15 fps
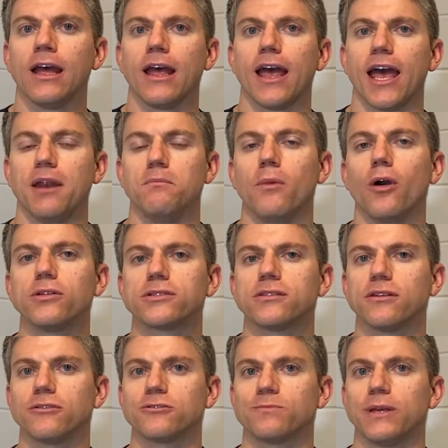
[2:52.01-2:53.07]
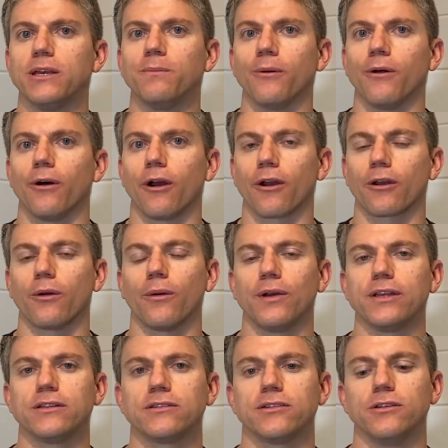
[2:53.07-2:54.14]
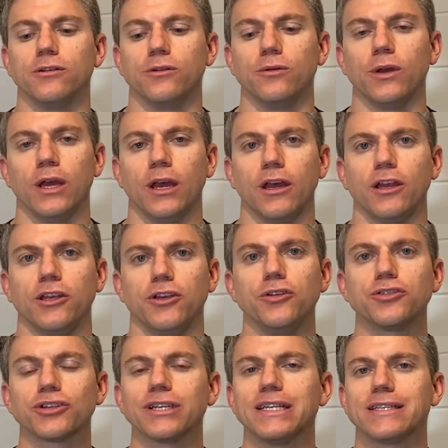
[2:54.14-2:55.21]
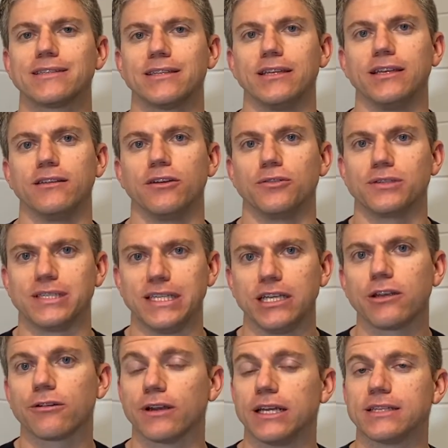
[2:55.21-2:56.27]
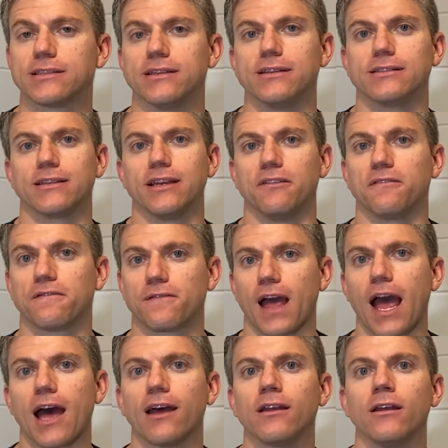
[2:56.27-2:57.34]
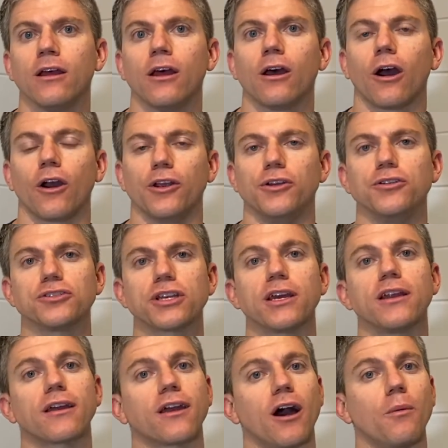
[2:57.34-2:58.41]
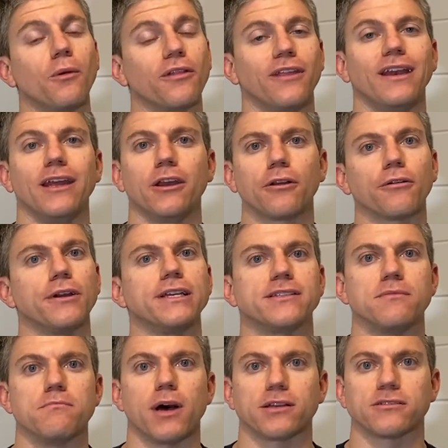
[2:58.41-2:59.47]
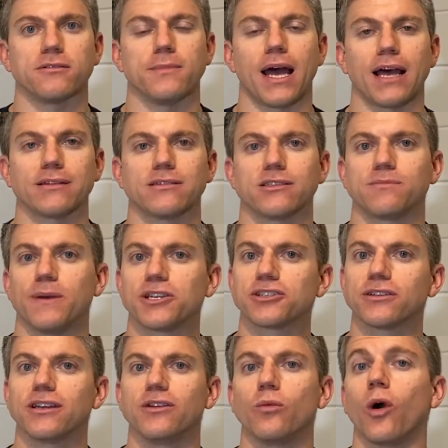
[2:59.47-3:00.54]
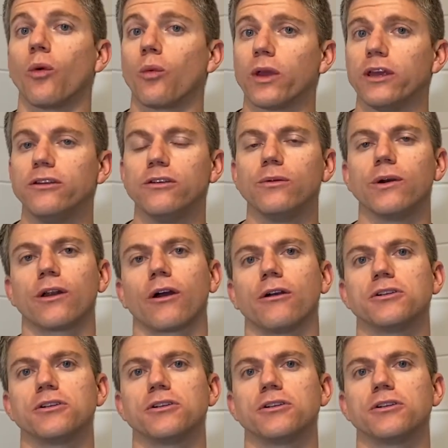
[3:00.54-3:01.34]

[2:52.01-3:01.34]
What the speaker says: and most of those people are going to usually see those decreases in fat are usually going to come with an increase in muscle mass, especially in what we do in our